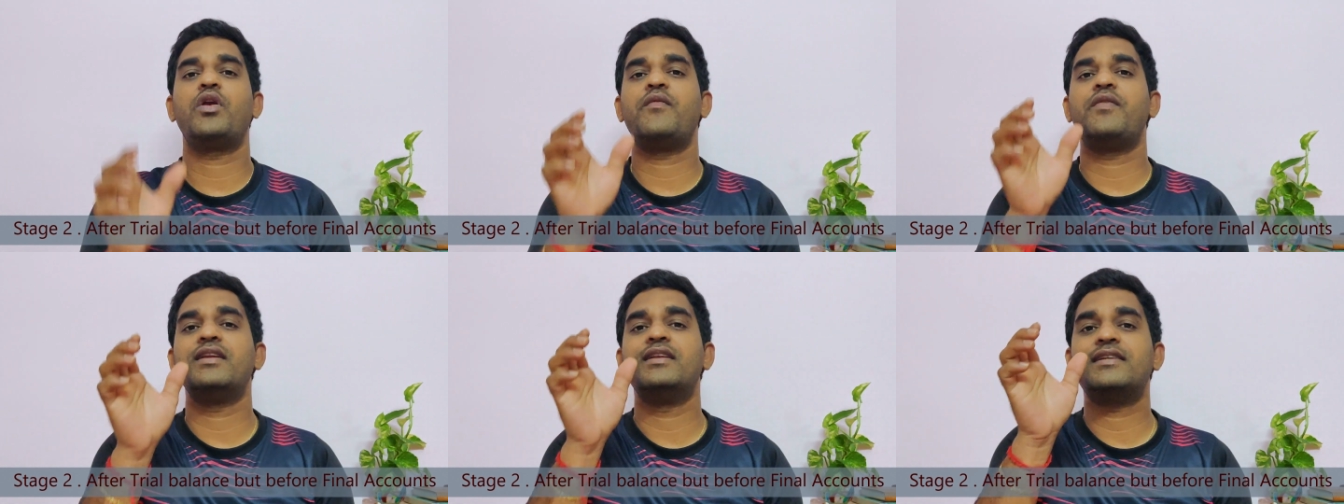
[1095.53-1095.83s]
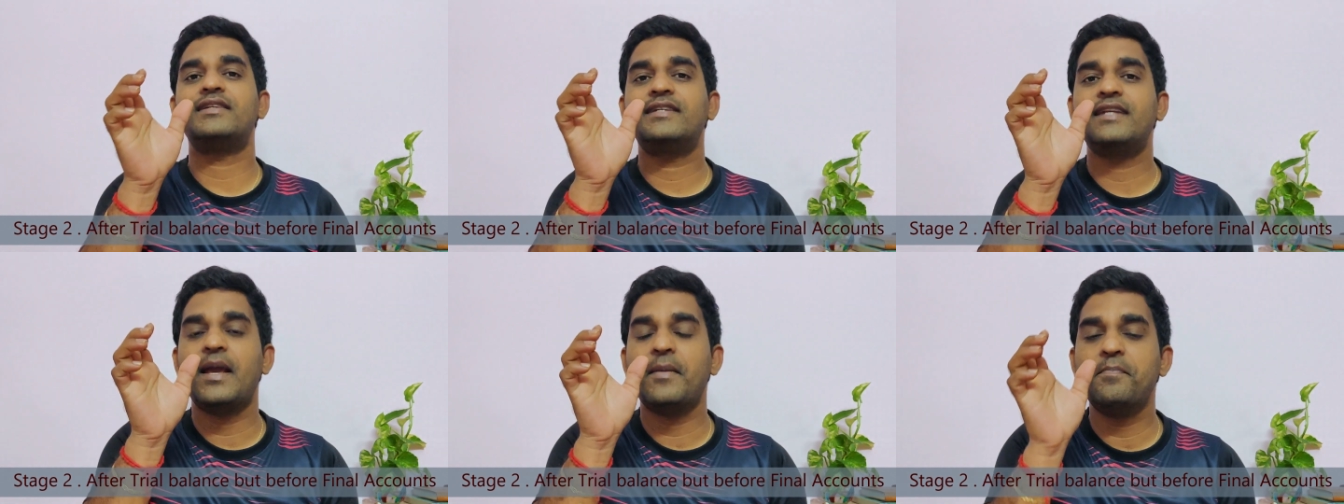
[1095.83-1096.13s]
we
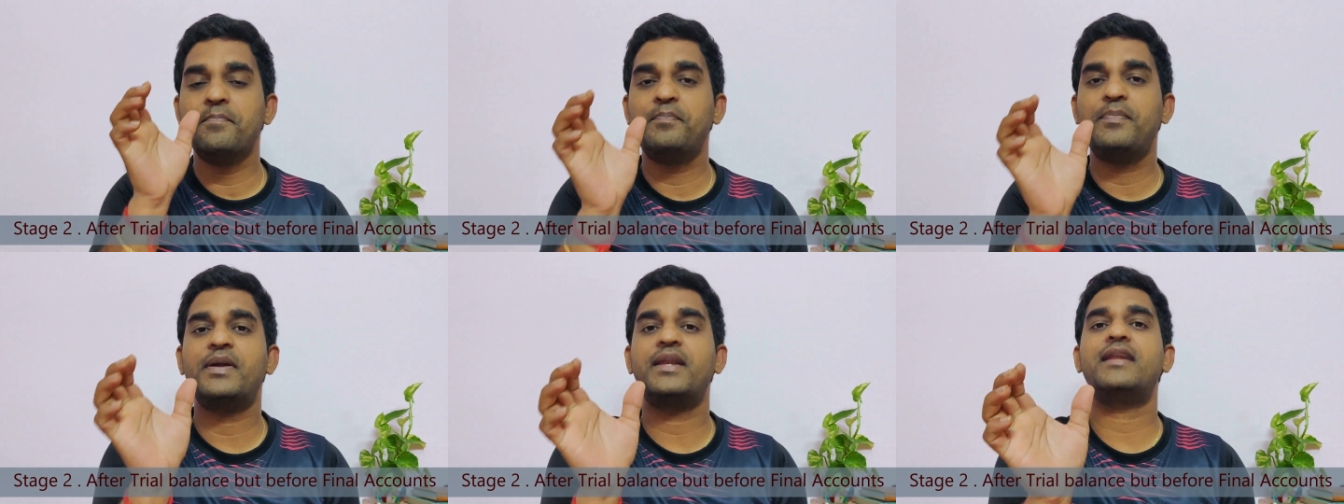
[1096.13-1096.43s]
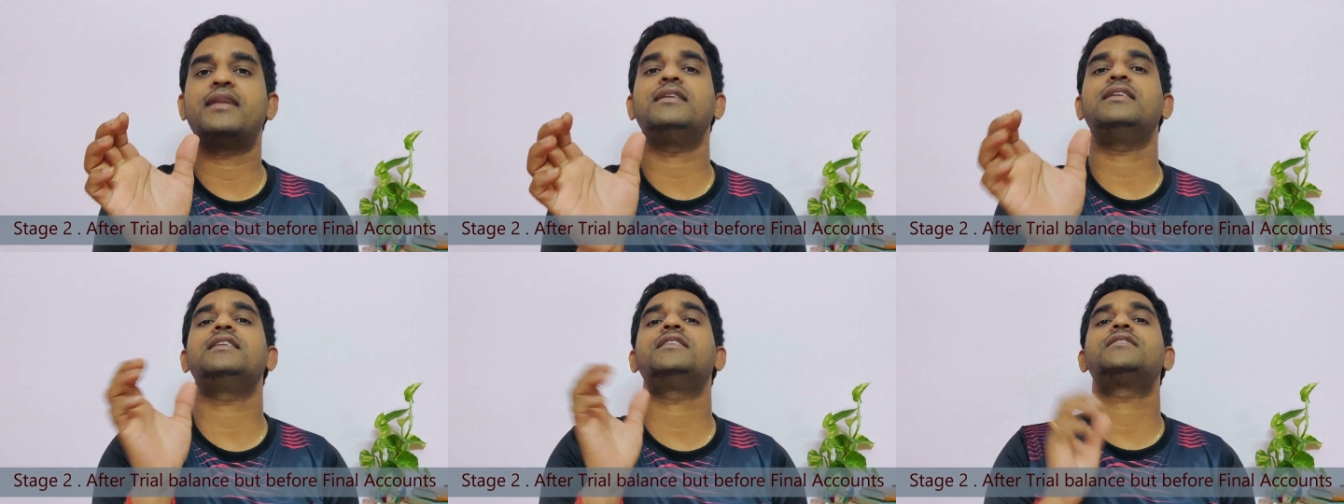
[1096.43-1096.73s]
will
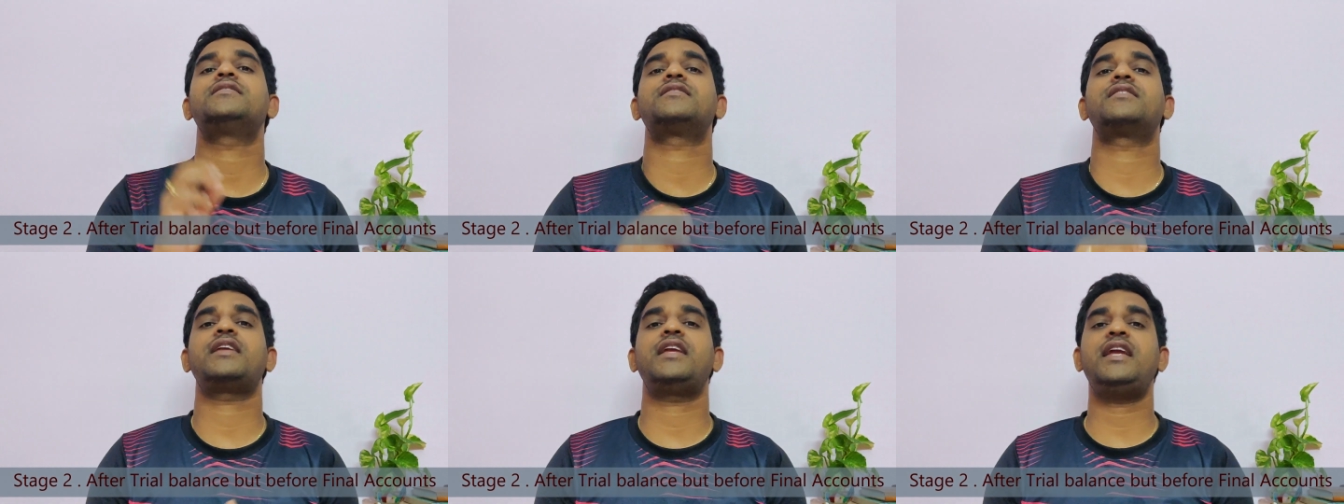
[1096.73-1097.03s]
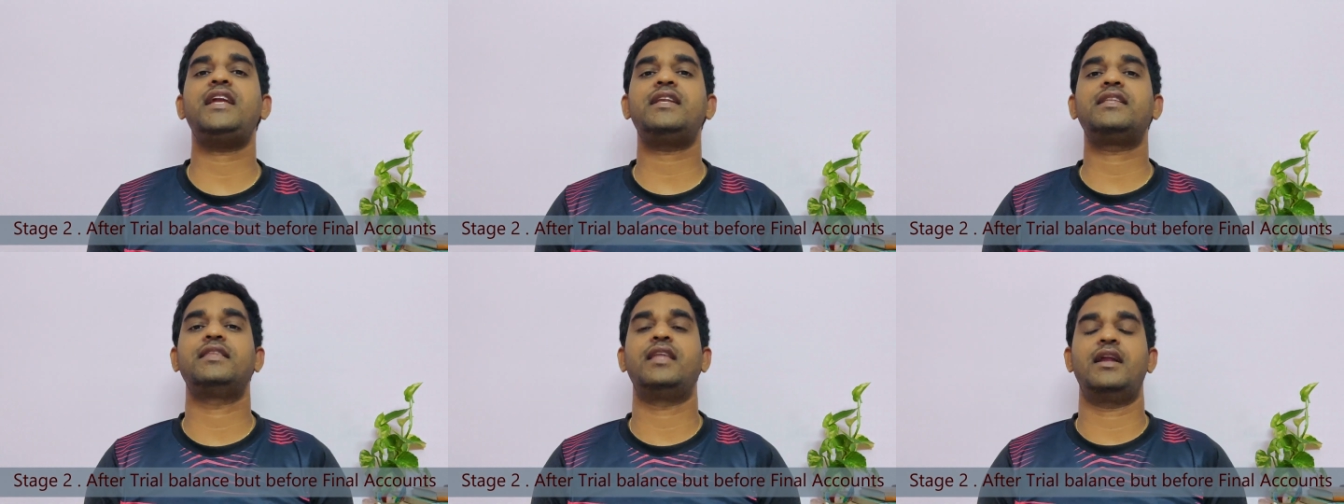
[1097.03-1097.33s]
temporarily
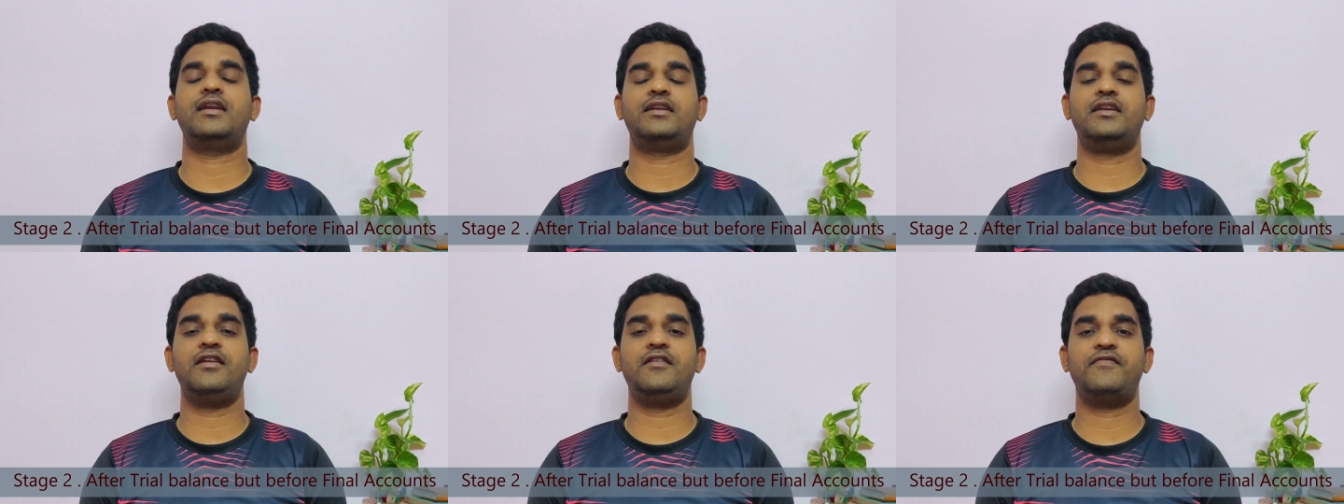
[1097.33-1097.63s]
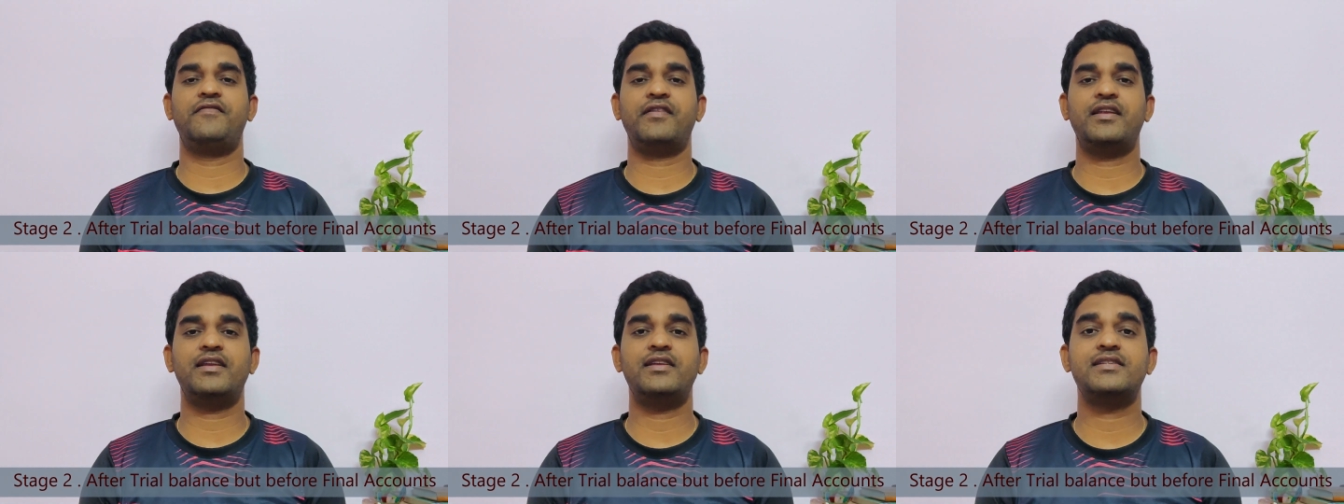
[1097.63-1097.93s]
treat that
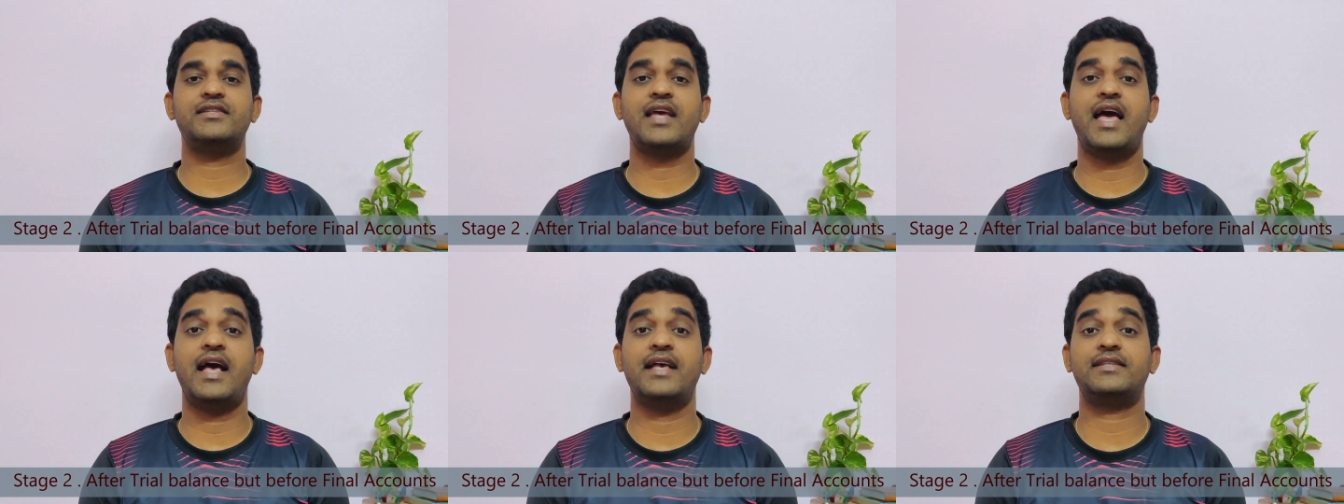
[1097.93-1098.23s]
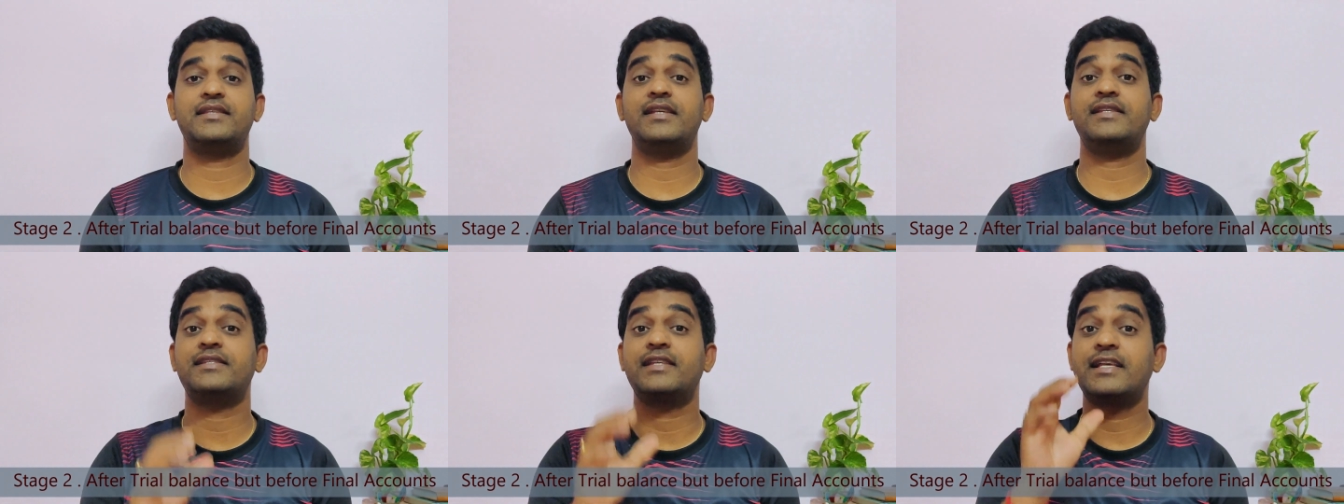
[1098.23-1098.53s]
difference
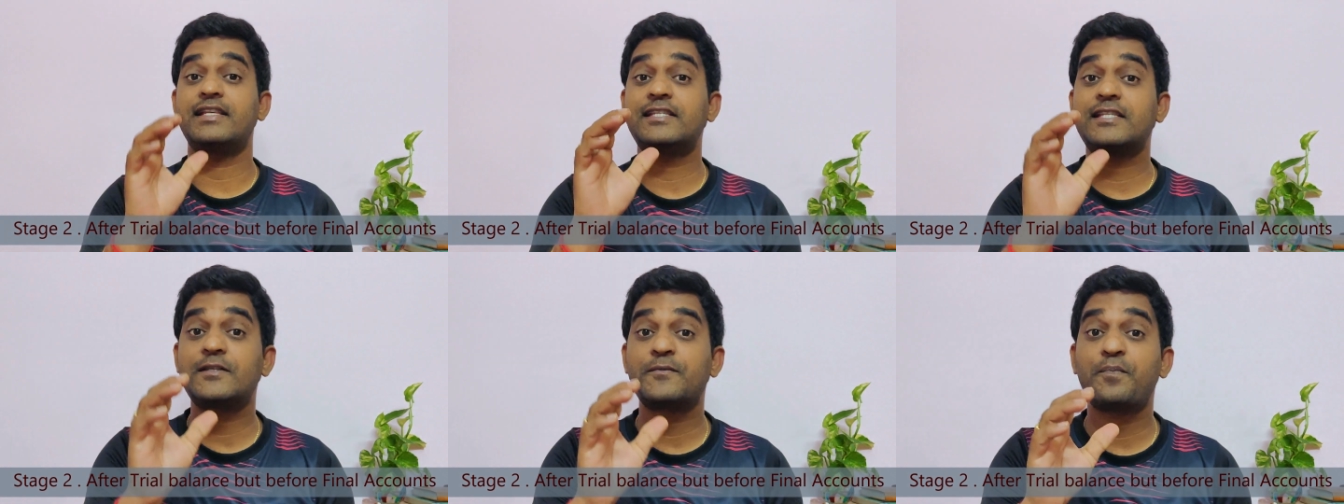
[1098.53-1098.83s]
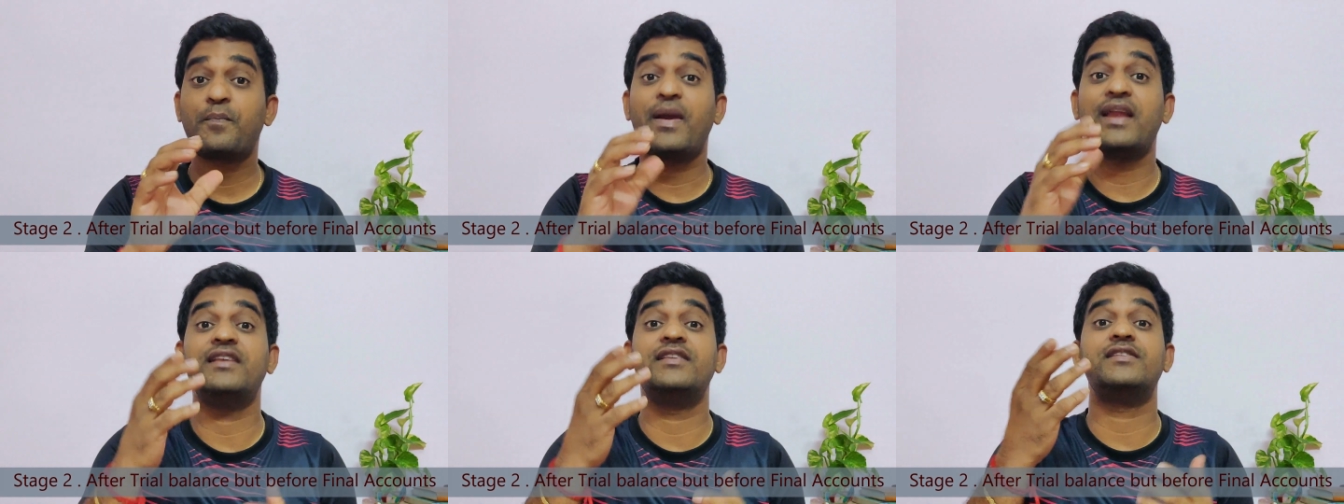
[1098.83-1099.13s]
as a
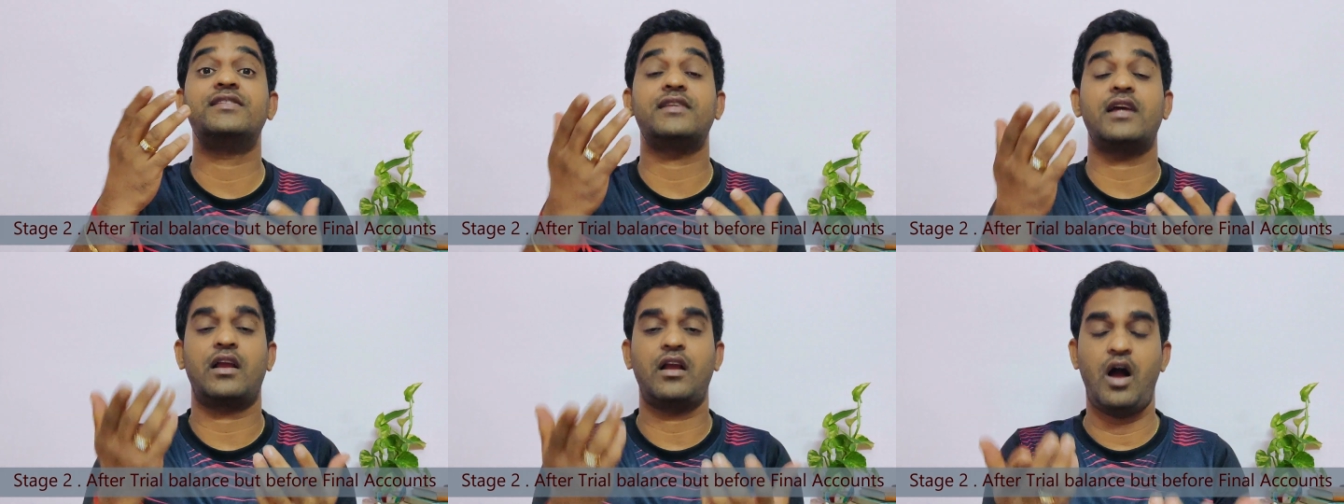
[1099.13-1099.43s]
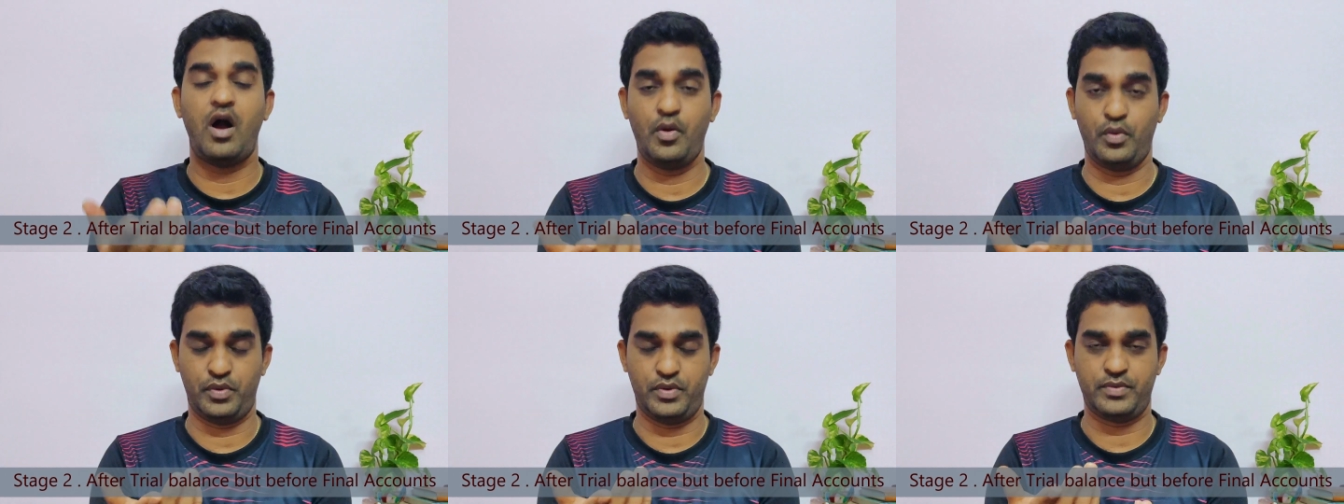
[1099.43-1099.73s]
suspense
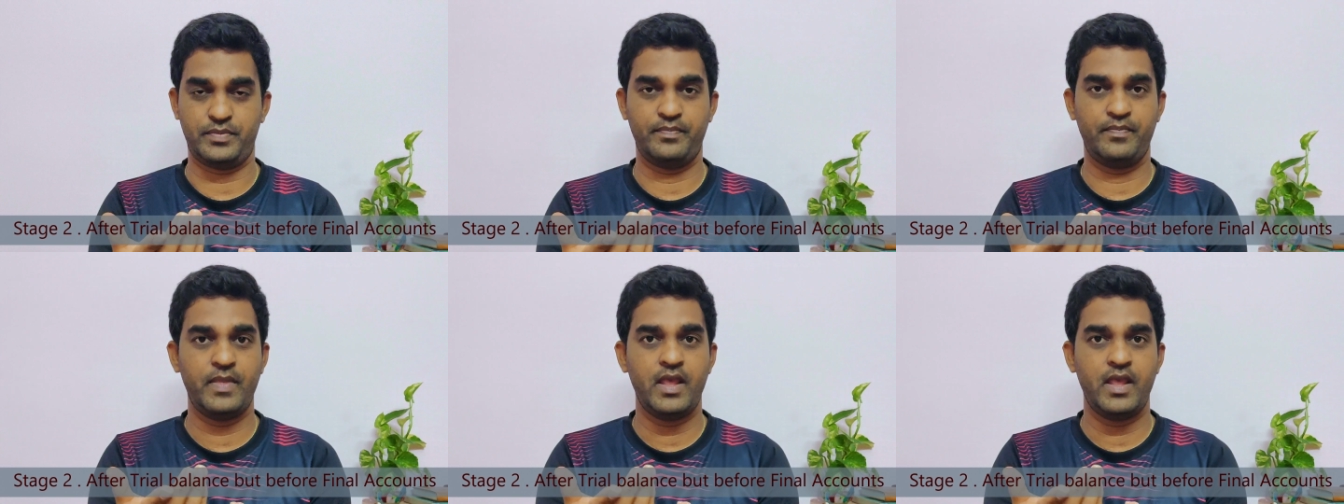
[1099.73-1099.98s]
account,